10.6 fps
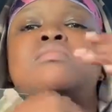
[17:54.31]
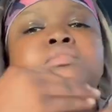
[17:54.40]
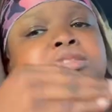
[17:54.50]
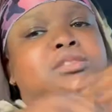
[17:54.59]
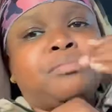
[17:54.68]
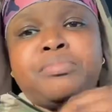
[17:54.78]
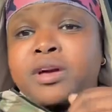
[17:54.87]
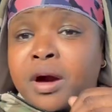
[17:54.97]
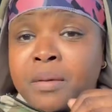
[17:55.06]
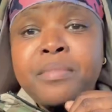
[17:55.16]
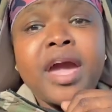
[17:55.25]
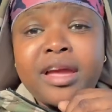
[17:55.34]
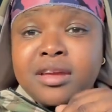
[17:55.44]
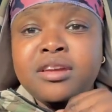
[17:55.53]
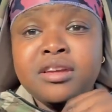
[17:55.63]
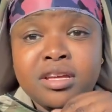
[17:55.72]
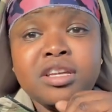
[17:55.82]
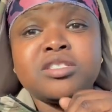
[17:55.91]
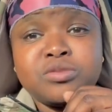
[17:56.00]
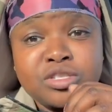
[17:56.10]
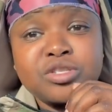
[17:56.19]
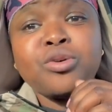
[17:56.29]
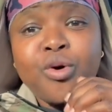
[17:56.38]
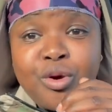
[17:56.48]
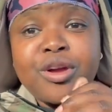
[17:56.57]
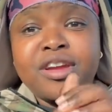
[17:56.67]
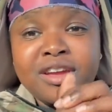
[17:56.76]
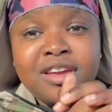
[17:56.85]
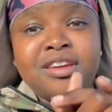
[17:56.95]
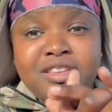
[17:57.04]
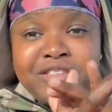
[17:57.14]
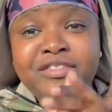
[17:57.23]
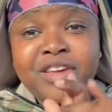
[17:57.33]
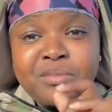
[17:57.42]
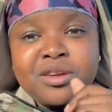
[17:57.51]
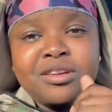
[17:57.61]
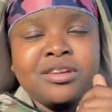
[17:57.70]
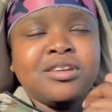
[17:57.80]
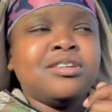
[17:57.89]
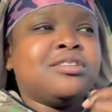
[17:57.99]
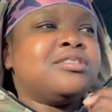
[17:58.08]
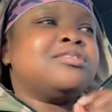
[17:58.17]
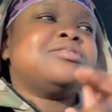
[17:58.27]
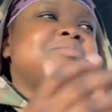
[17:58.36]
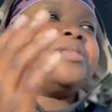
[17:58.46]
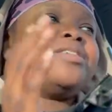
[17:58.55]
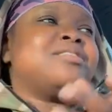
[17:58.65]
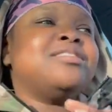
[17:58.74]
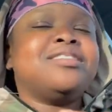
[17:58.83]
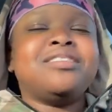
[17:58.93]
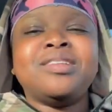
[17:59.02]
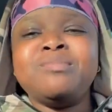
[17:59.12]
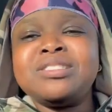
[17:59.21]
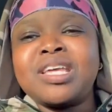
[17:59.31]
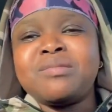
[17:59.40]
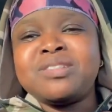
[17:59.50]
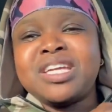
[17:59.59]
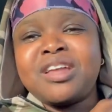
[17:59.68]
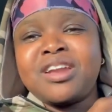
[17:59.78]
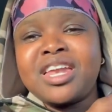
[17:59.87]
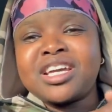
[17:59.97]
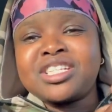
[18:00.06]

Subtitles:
but the comeback is the story. You feel me? So, man, let me stop chattering like a